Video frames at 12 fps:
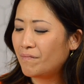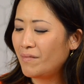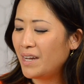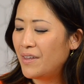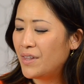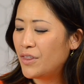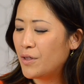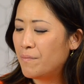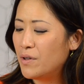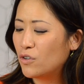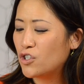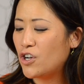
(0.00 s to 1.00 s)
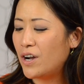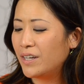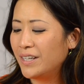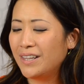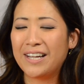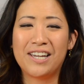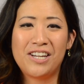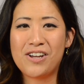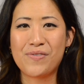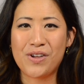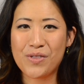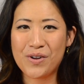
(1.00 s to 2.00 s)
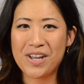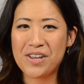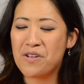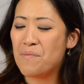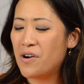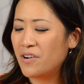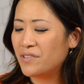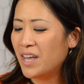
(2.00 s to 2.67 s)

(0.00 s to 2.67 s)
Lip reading: and then the milk chocolate like any of the other candy bars.